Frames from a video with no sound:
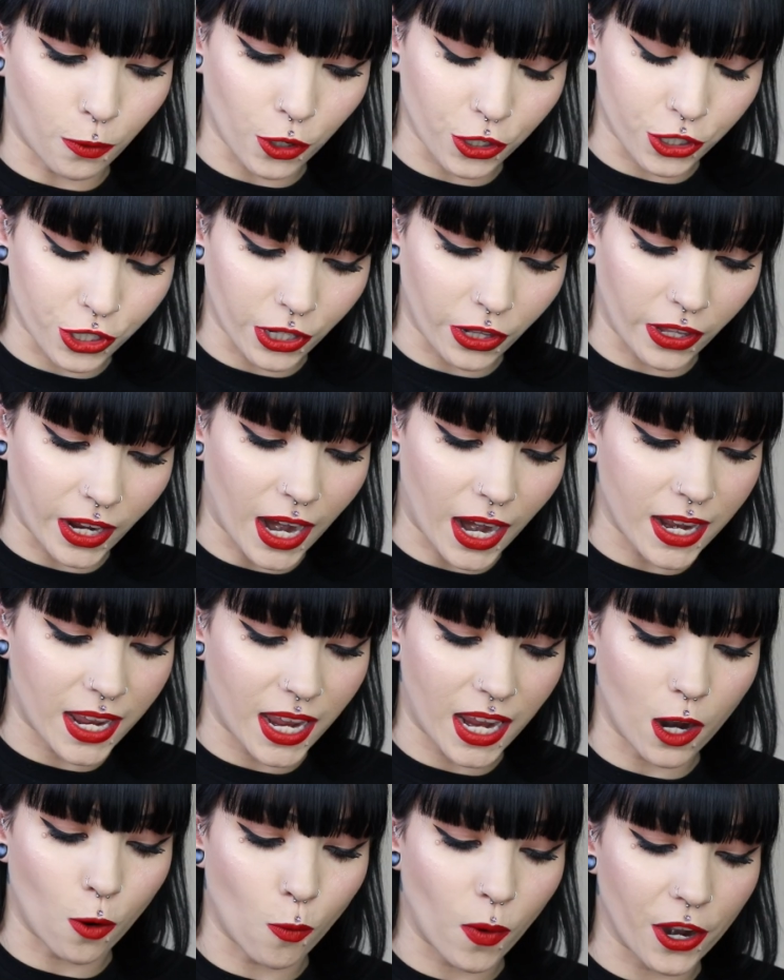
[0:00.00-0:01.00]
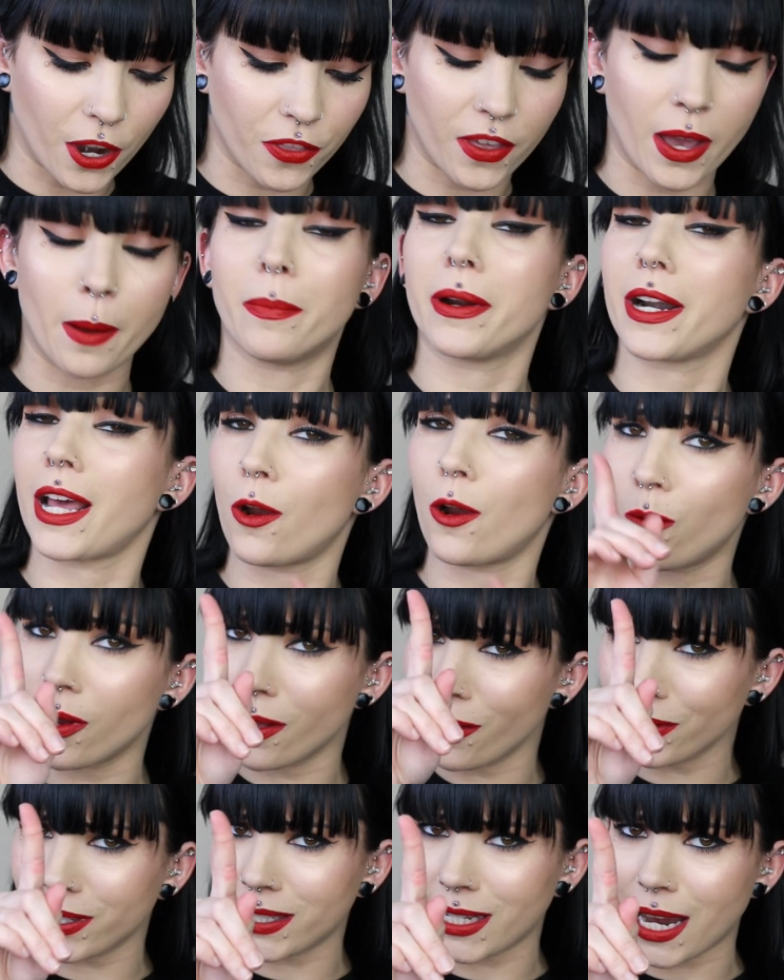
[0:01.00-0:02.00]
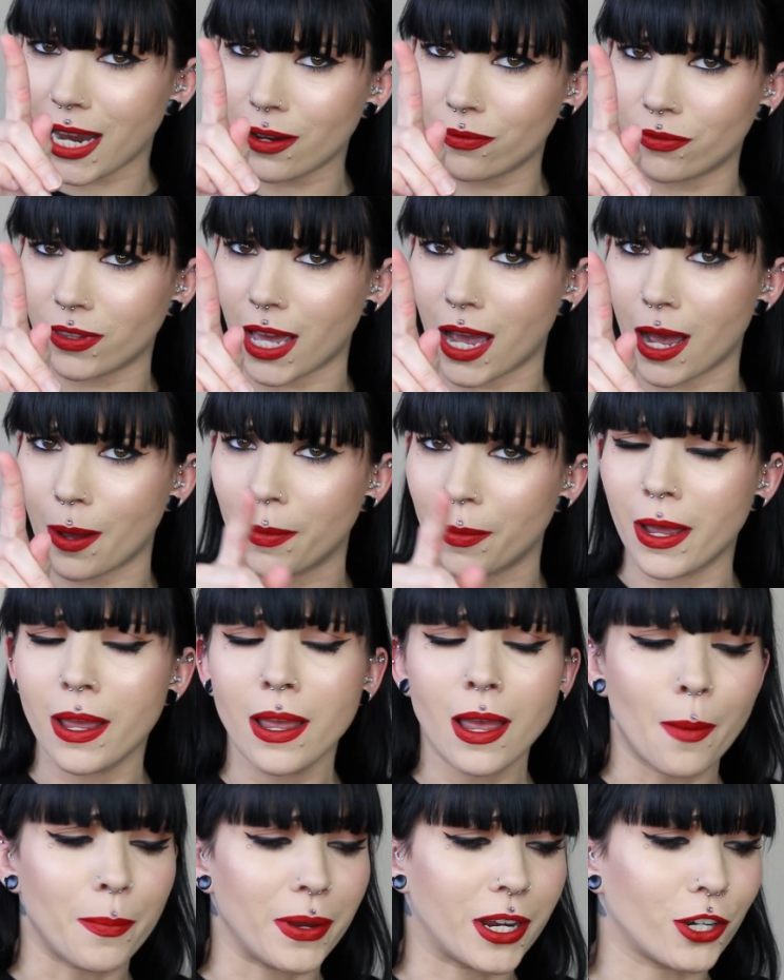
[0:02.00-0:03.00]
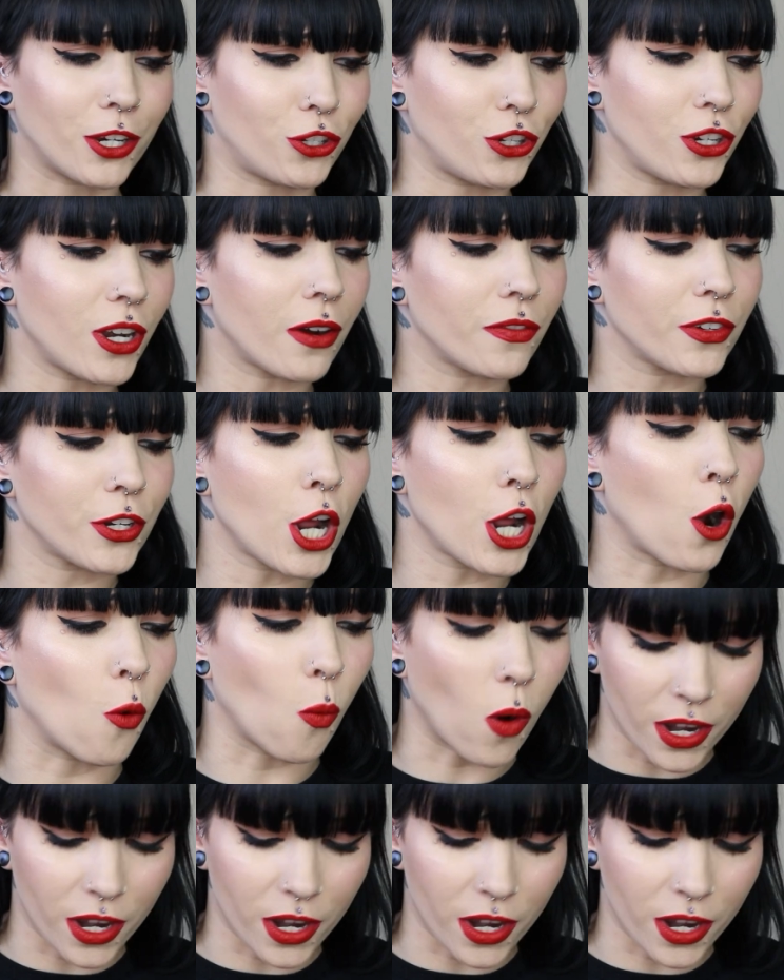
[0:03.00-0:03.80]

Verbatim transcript: Fortunately, I can't wear them, but I will save them because you never know.